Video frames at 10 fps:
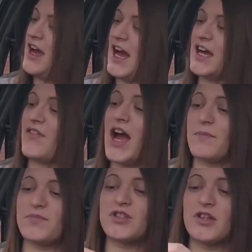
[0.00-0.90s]
I have
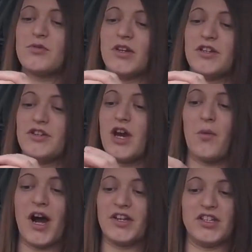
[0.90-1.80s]
absolutely no
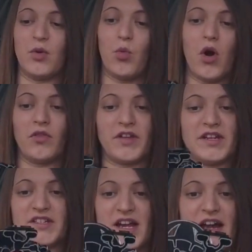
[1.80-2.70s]
idea what
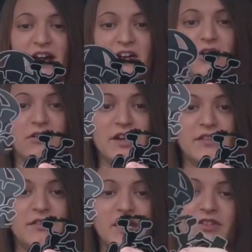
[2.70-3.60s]
these are or
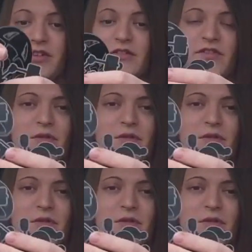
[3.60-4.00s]
anything. I don't know if